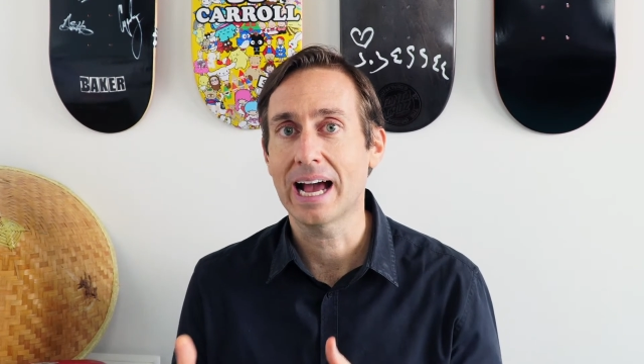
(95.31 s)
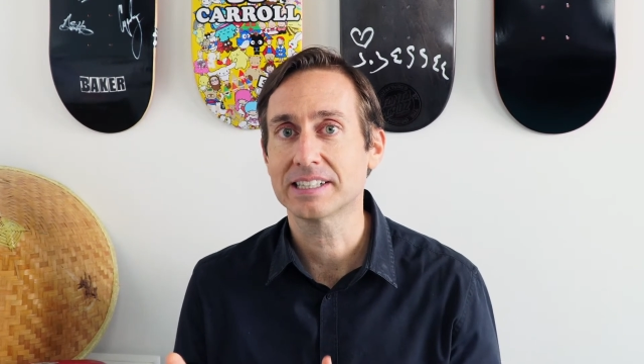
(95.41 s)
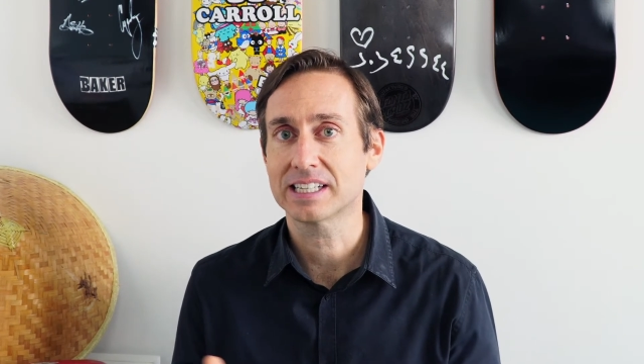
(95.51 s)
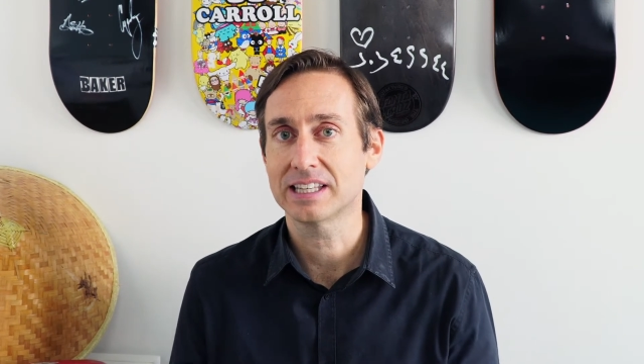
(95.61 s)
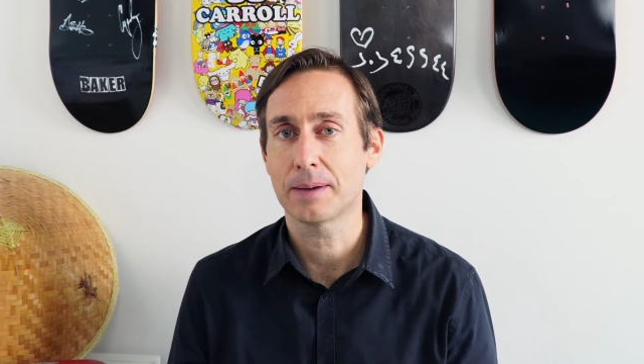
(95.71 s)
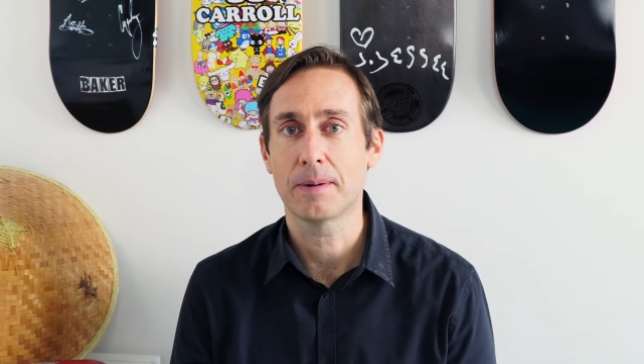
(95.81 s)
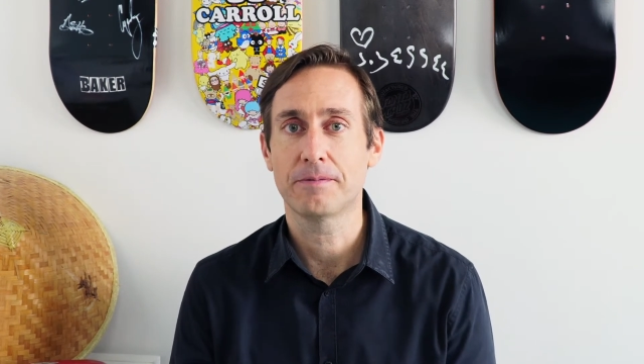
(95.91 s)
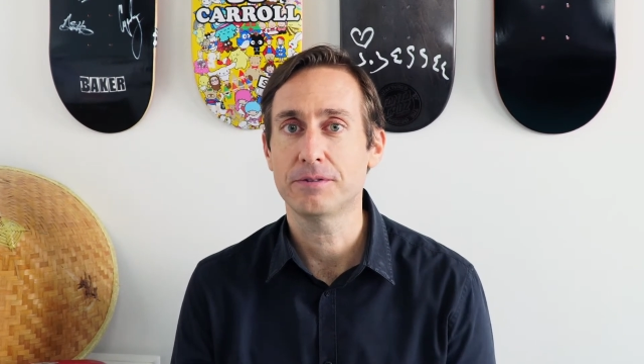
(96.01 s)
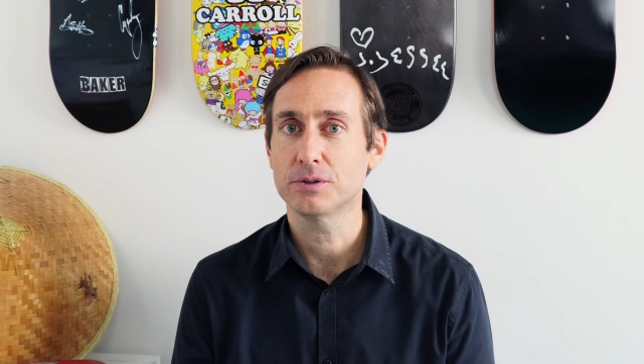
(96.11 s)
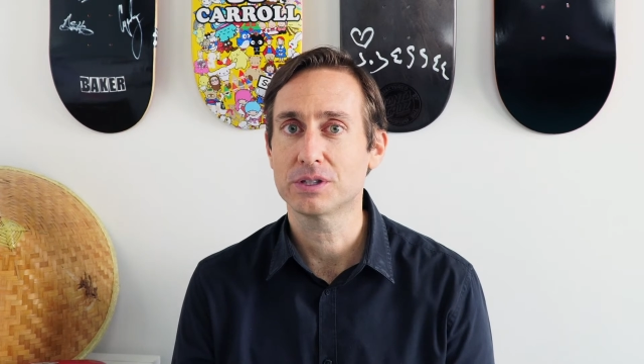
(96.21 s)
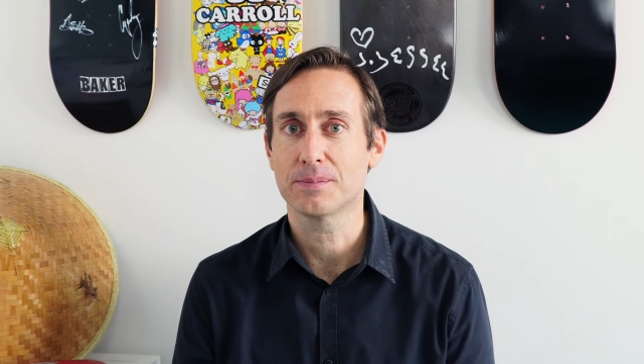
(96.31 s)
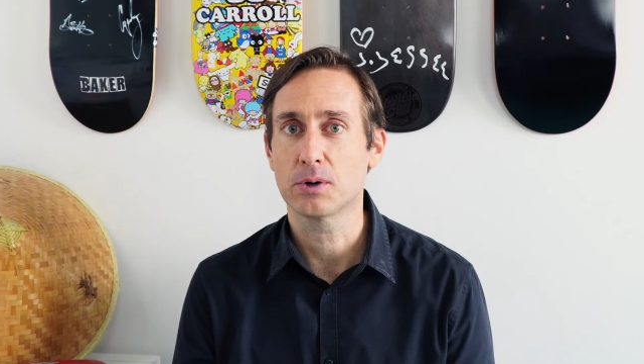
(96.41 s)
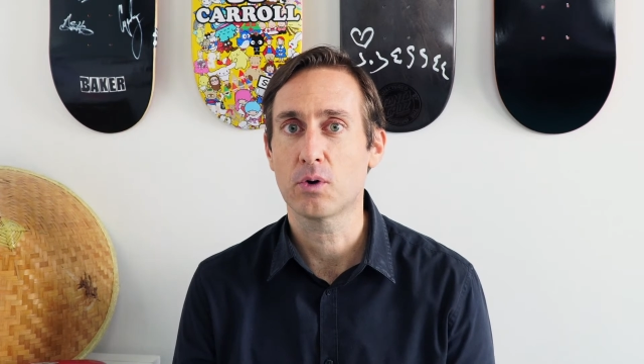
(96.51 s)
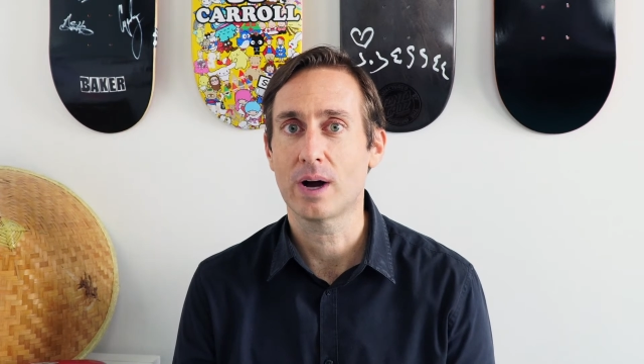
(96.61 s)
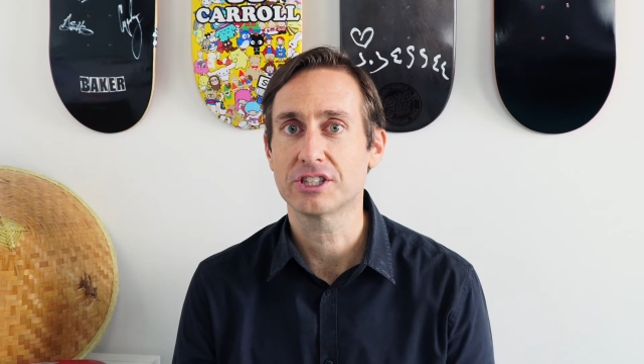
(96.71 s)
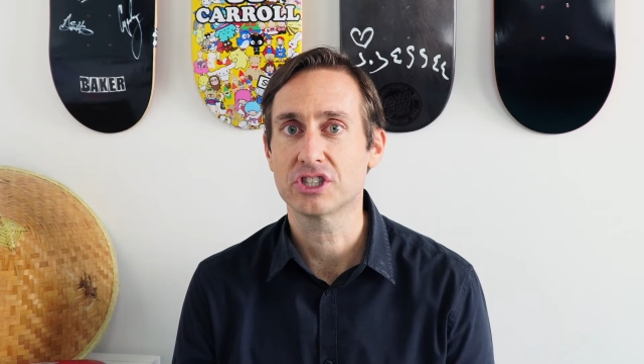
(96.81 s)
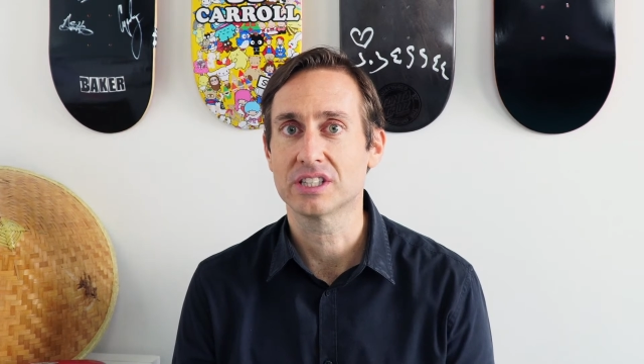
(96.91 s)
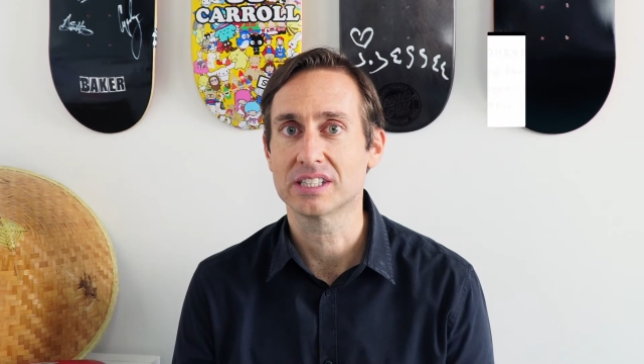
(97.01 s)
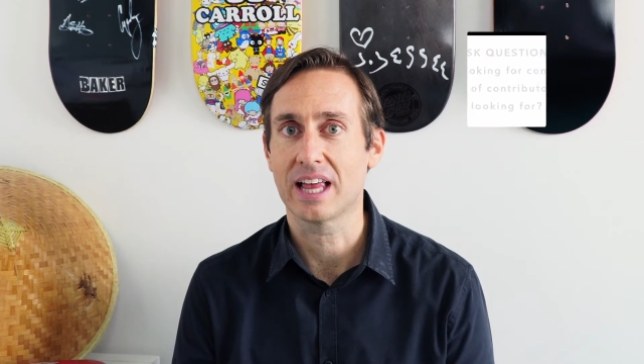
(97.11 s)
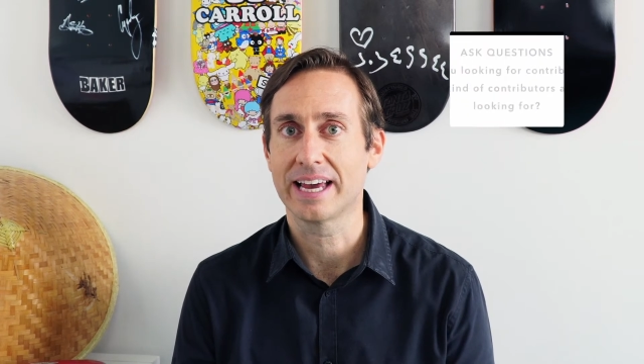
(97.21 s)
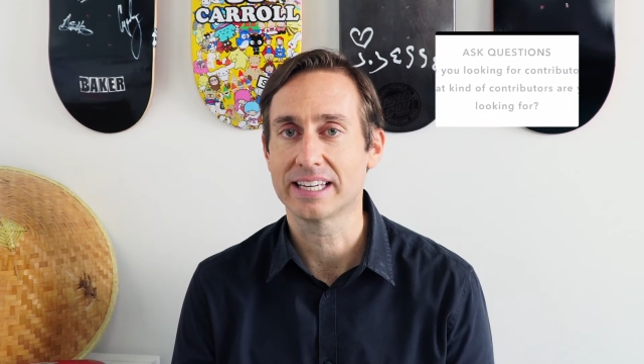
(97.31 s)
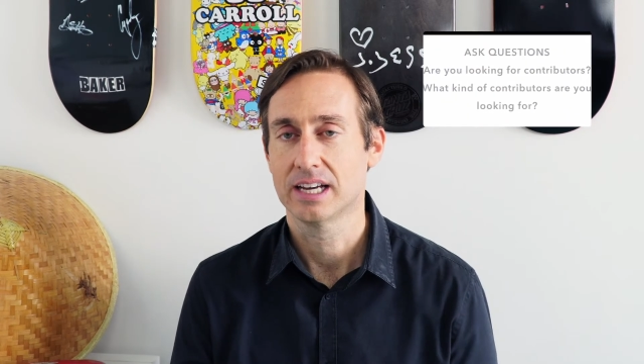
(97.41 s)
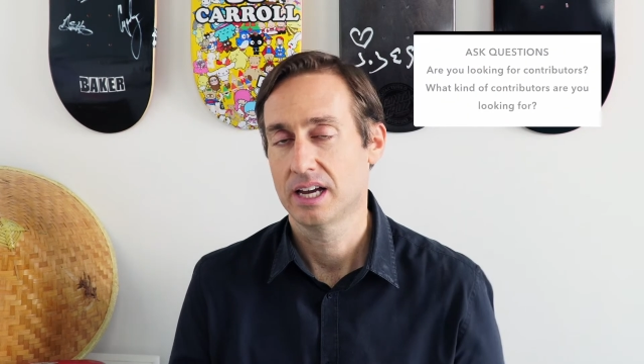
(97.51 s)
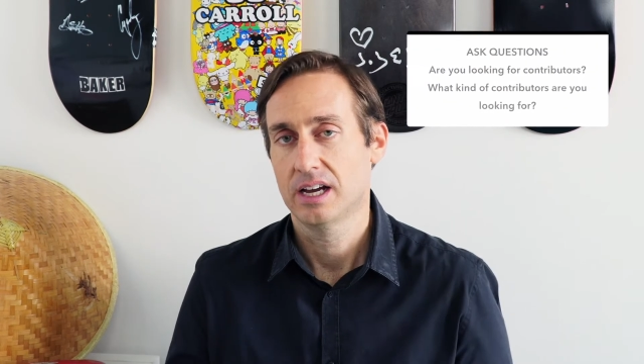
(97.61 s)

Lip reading: asking them a few simple questions like,